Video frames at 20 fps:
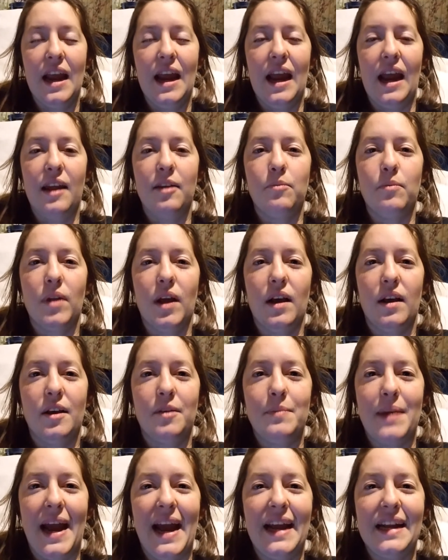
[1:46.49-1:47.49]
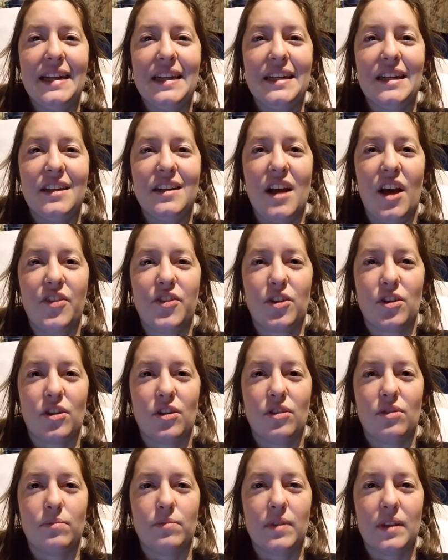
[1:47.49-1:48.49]
and added
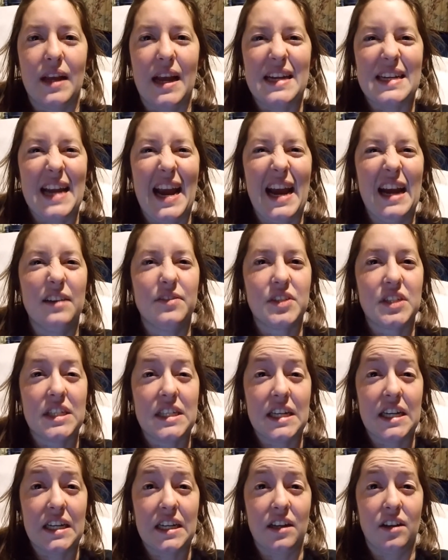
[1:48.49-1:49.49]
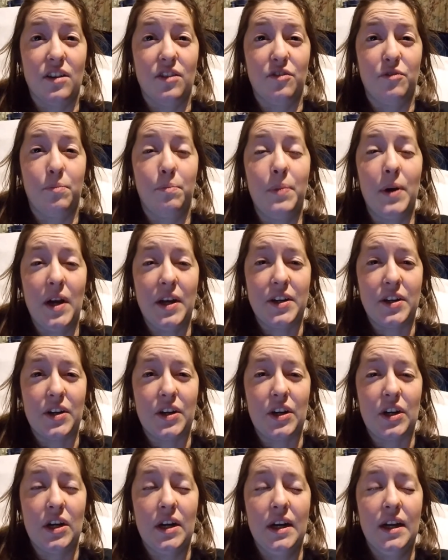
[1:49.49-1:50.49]
another like half stick of
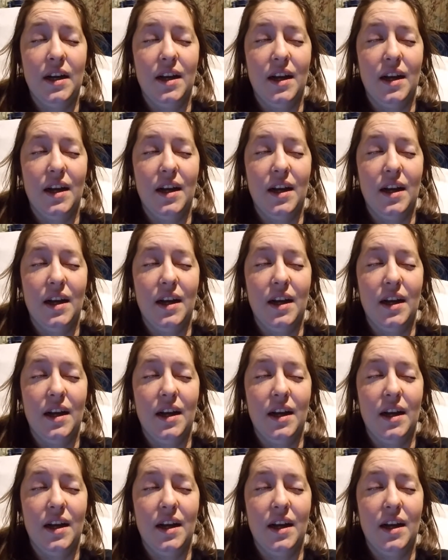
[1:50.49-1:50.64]
butter.